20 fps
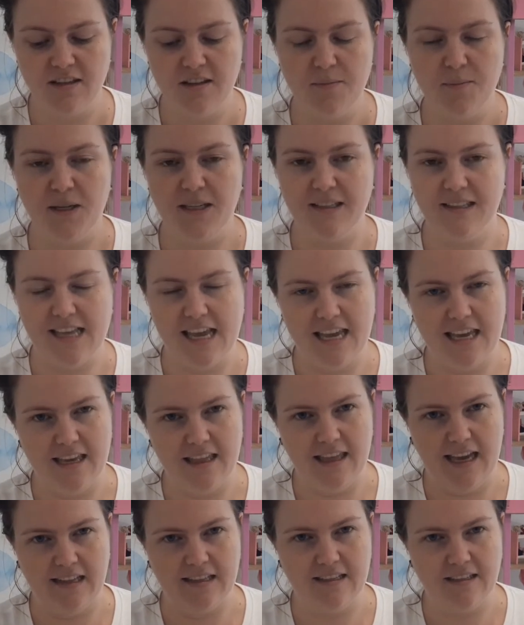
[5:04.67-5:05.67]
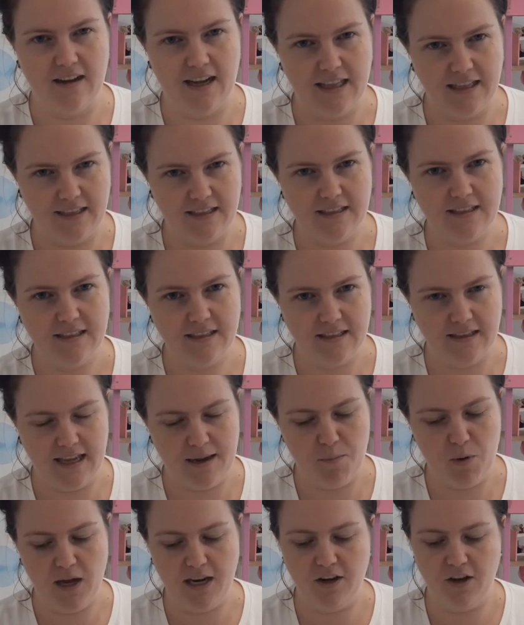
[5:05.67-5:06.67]
because they hear that silence and they
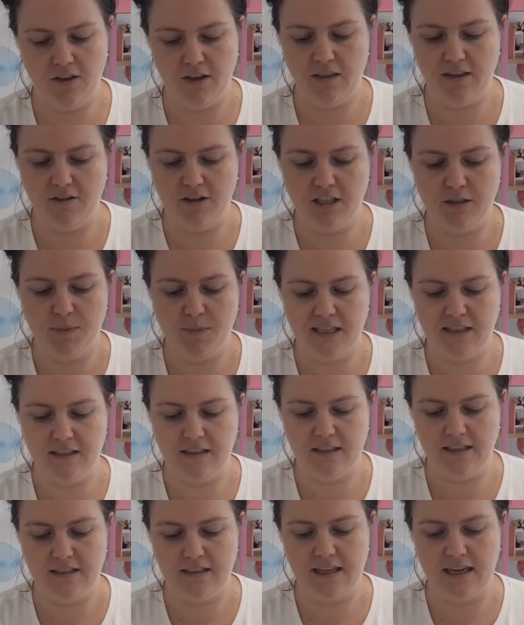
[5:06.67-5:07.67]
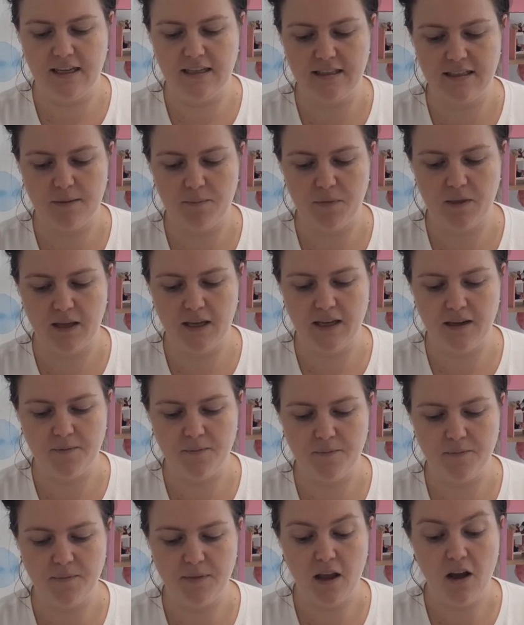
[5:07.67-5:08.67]
might know that they're expected to say something.
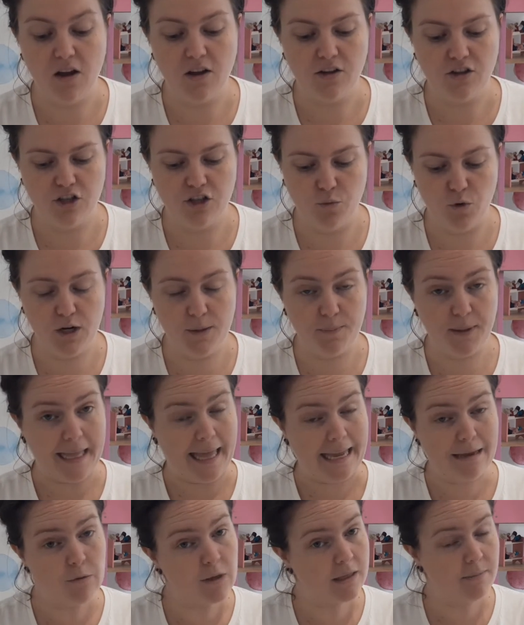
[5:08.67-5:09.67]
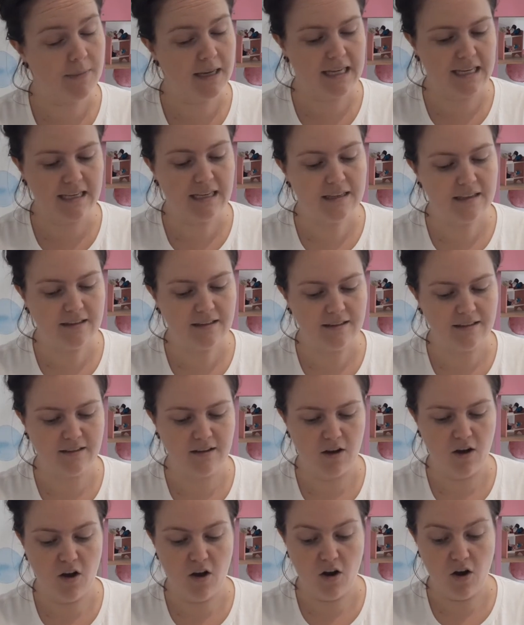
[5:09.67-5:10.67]
Do you want to play with me?
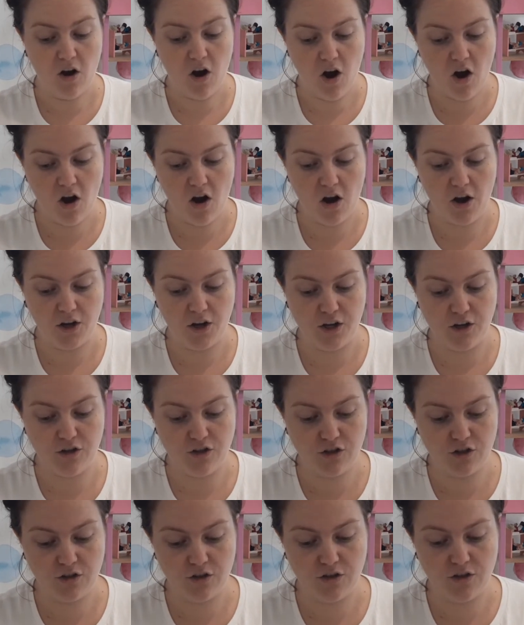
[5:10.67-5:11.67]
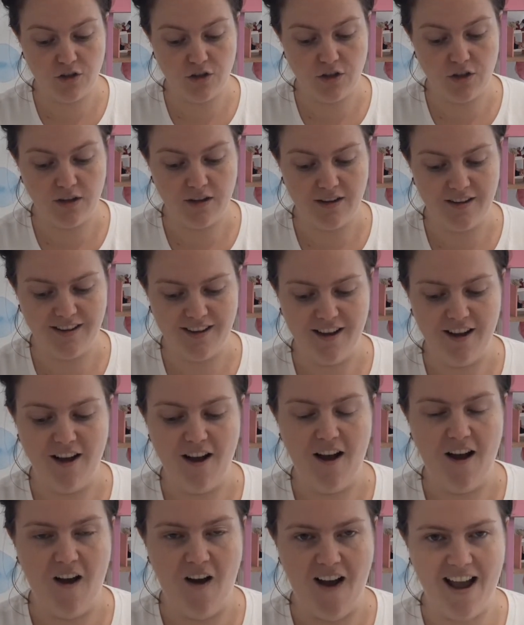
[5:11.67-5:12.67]
Oh, you do?
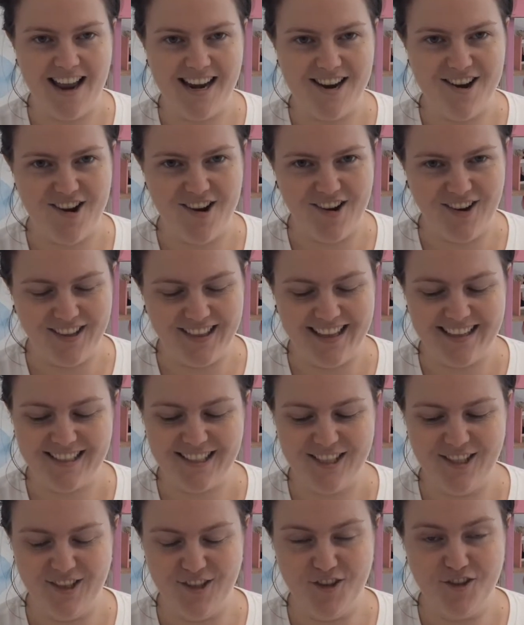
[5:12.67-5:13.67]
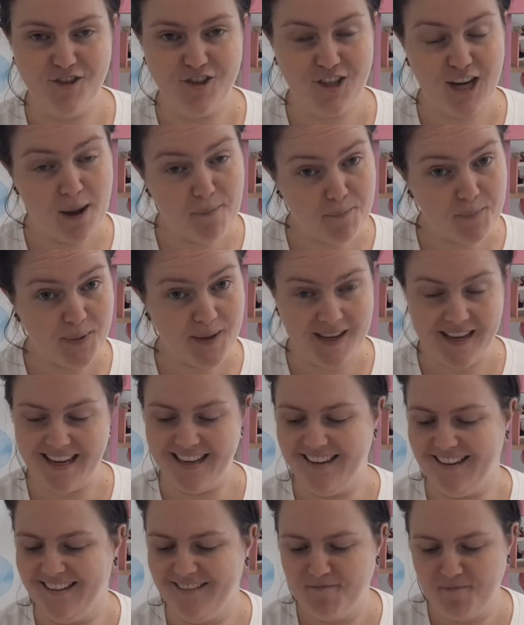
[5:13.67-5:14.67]
I know, let's do
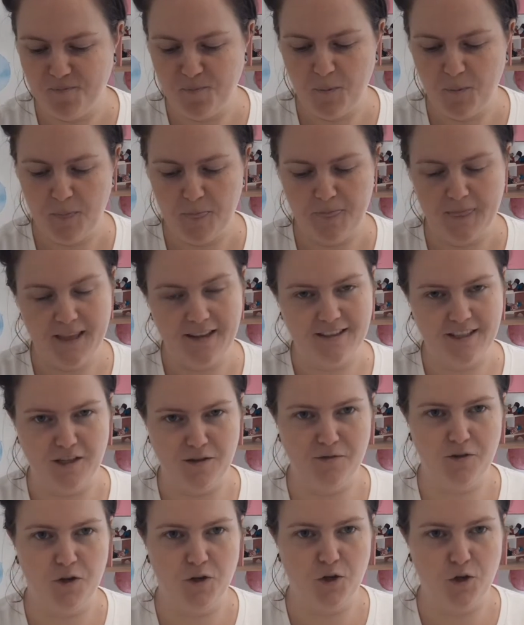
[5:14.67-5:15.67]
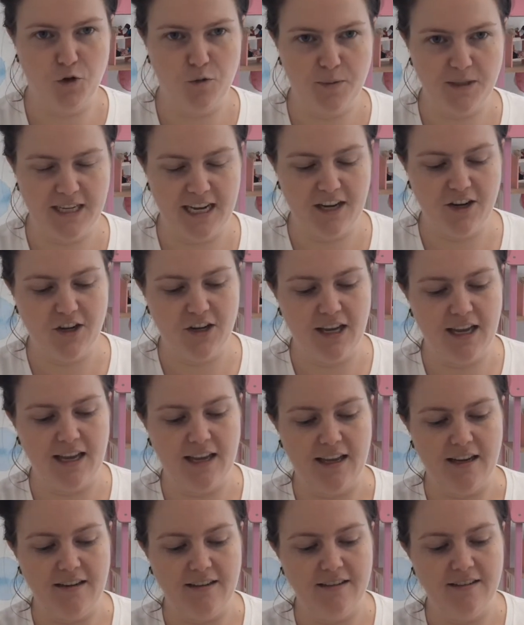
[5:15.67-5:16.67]
jumping. So you've got your potato
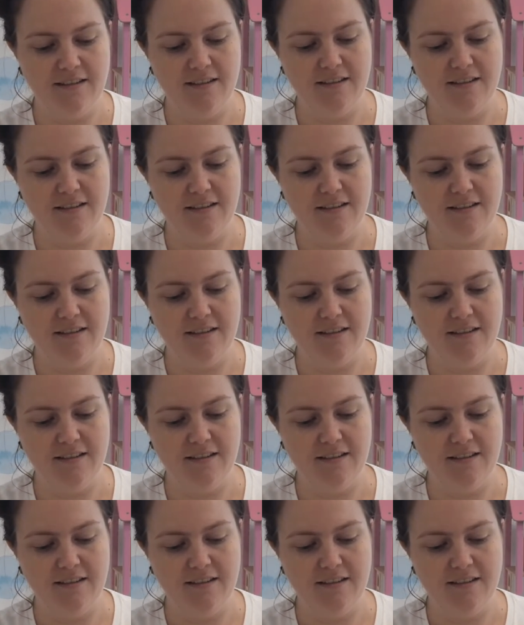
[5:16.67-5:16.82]
head